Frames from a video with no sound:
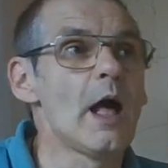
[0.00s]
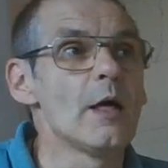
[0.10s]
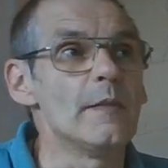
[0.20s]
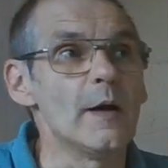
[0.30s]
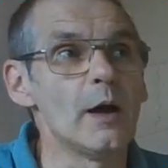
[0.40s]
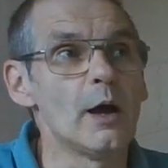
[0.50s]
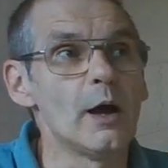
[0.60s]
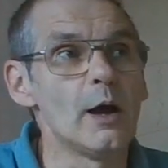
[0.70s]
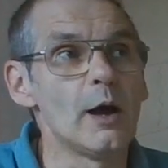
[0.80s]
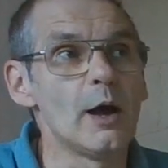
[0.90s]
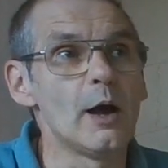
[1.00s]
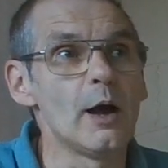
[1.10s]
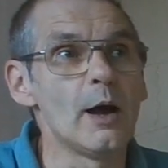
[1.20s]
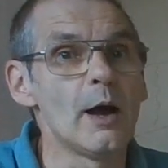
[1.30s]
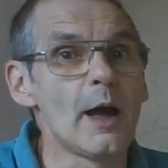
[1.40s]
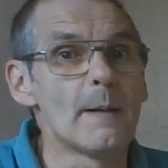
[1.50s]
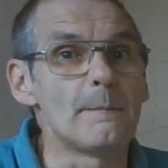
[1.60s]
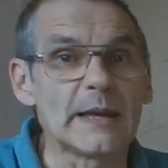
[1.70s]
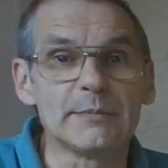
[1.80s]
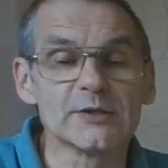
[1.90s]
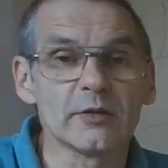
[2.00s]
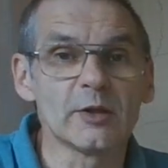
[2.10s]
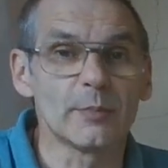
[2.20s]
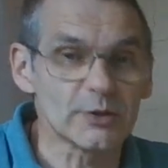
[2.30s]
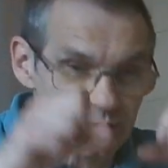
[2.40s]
The babies on the bus